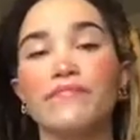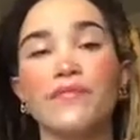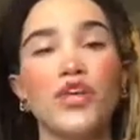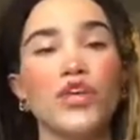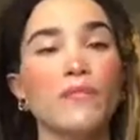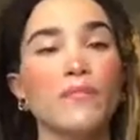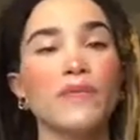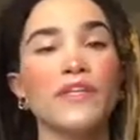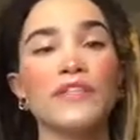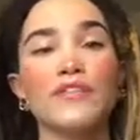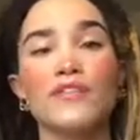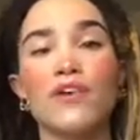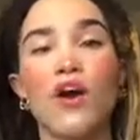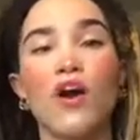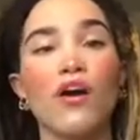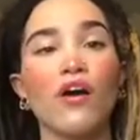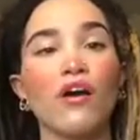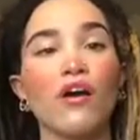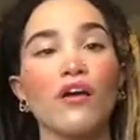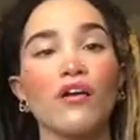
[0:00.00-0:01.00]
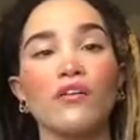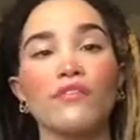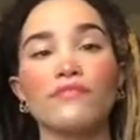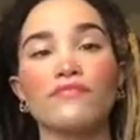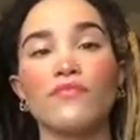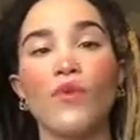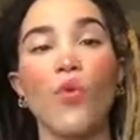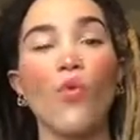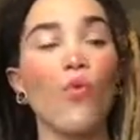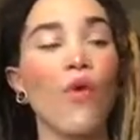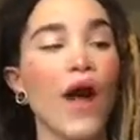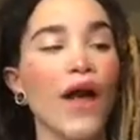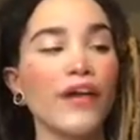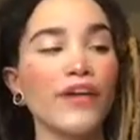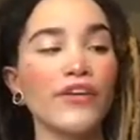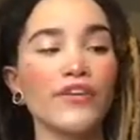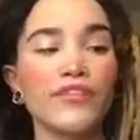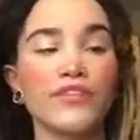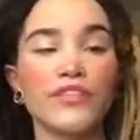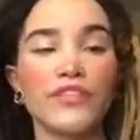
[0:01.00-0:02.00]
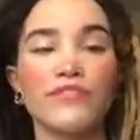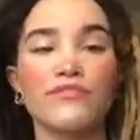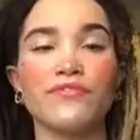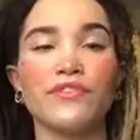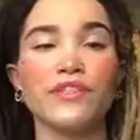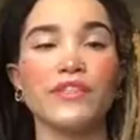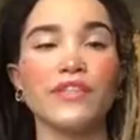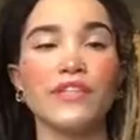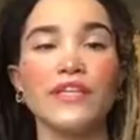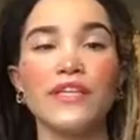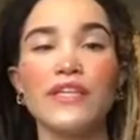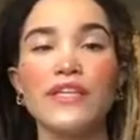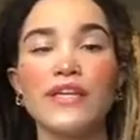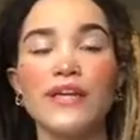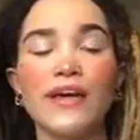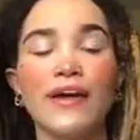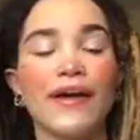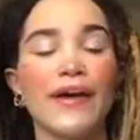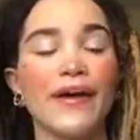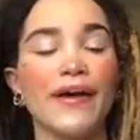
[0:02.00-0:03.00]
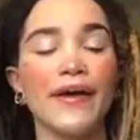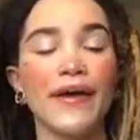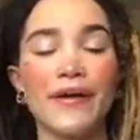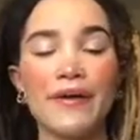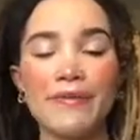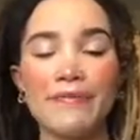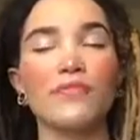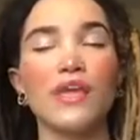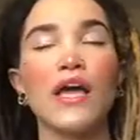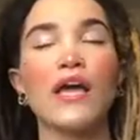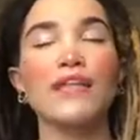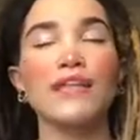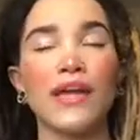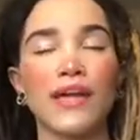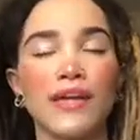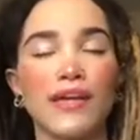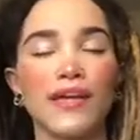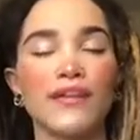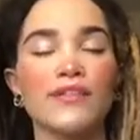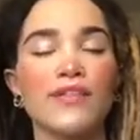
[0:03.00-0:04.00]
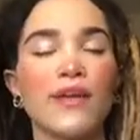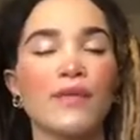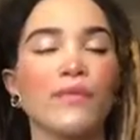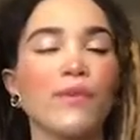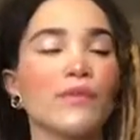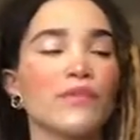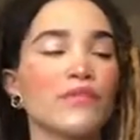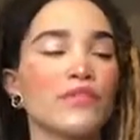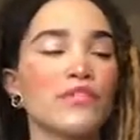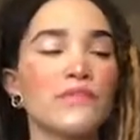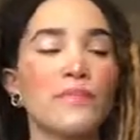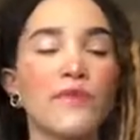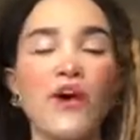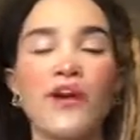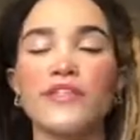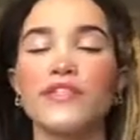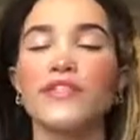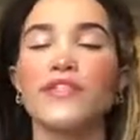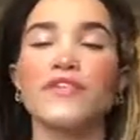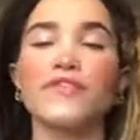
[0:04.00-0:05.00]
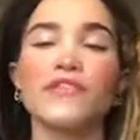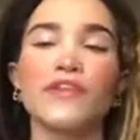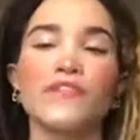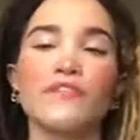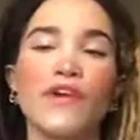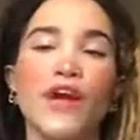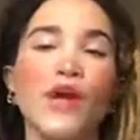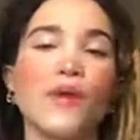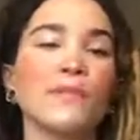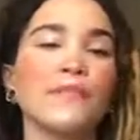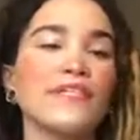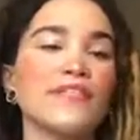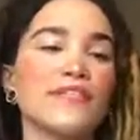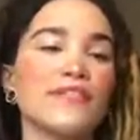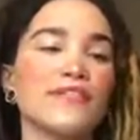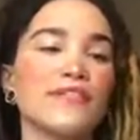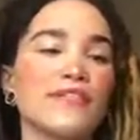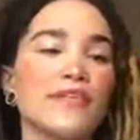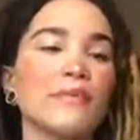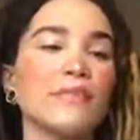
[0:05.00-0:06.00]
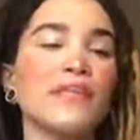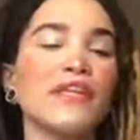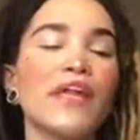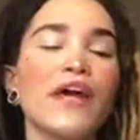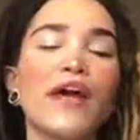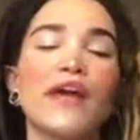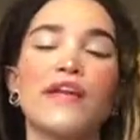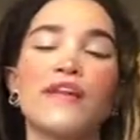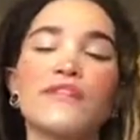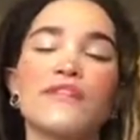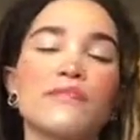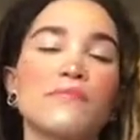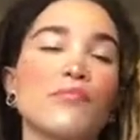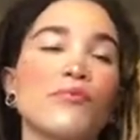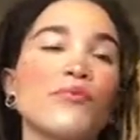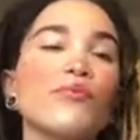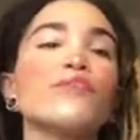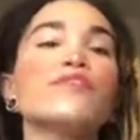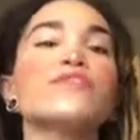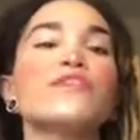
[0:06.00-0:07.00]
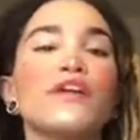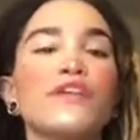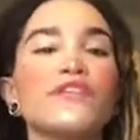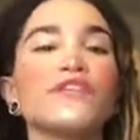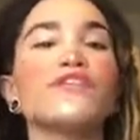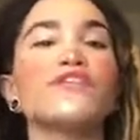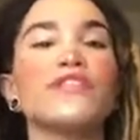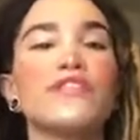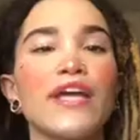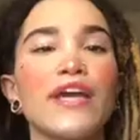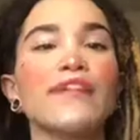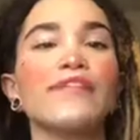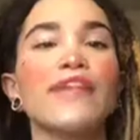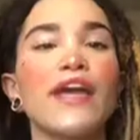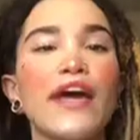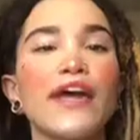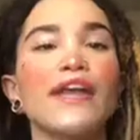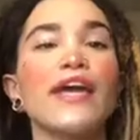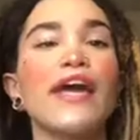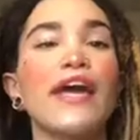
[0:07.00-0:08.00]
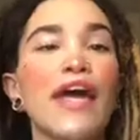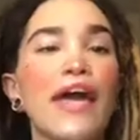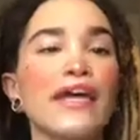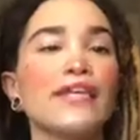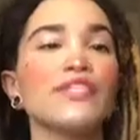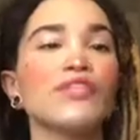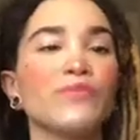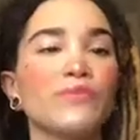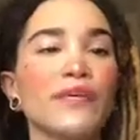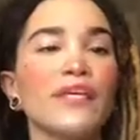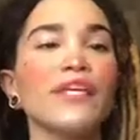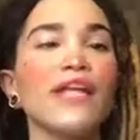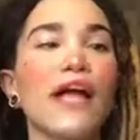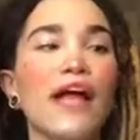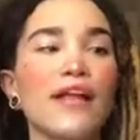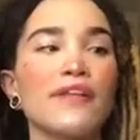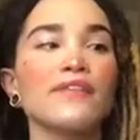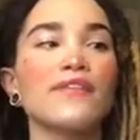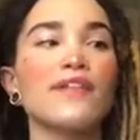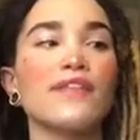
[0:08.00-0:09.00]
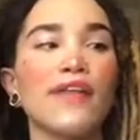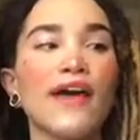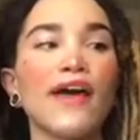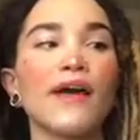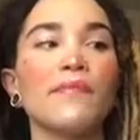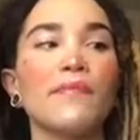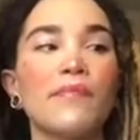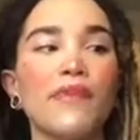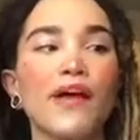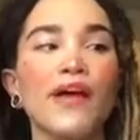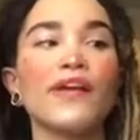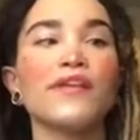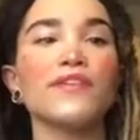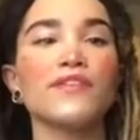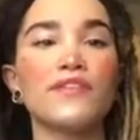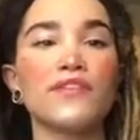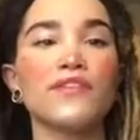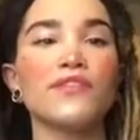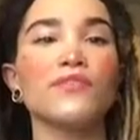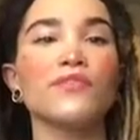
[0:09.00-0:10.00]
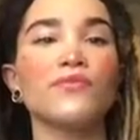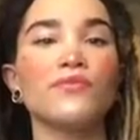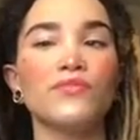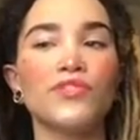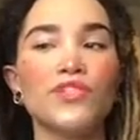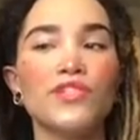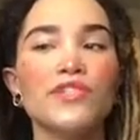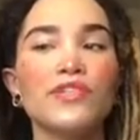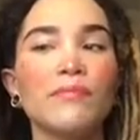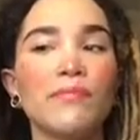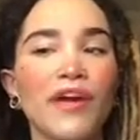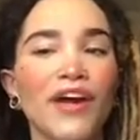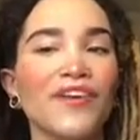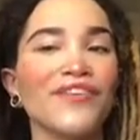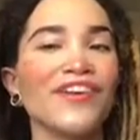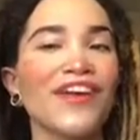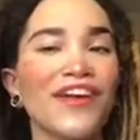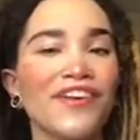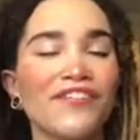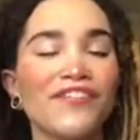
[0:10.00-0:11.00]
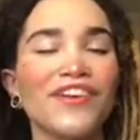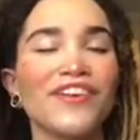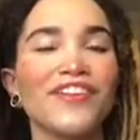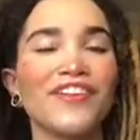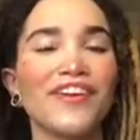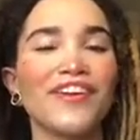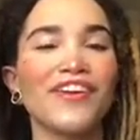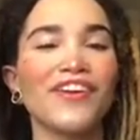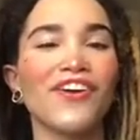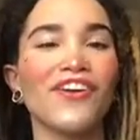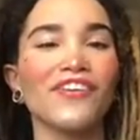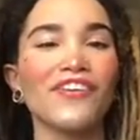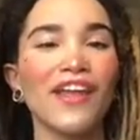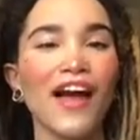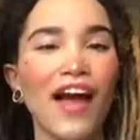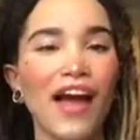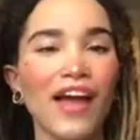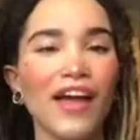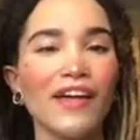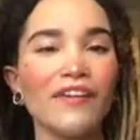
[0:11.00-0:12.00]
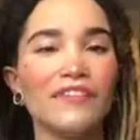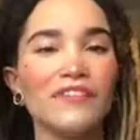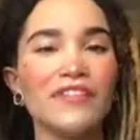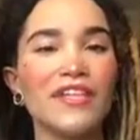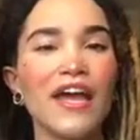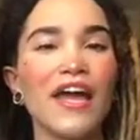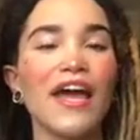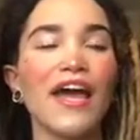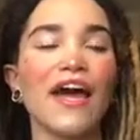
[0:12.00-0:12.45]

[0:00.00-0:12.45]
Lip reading: Humans are wired differently. Like I said, we respond to different environments and stimuli, and it's important to understand that and to realize that that applies to just about everything in our lives.